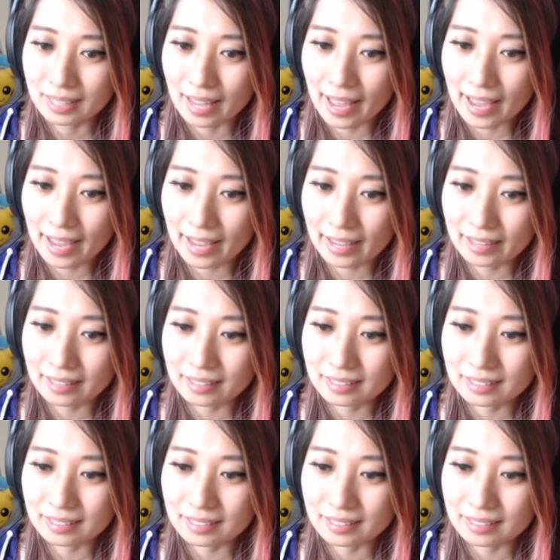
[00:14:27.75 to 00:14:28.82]

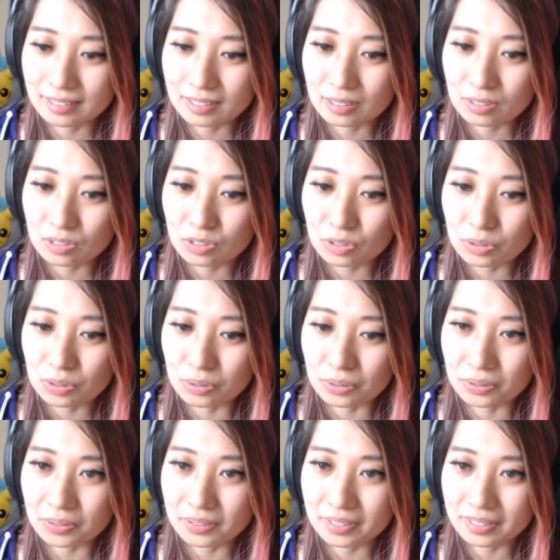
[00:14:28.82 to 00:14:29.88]
And
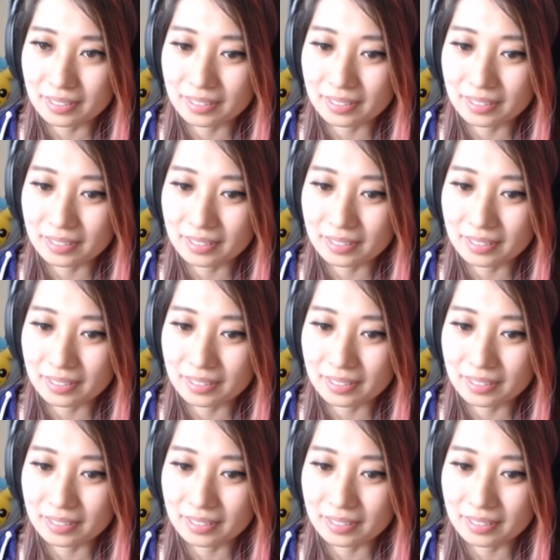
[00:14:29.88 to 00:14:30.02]
dude.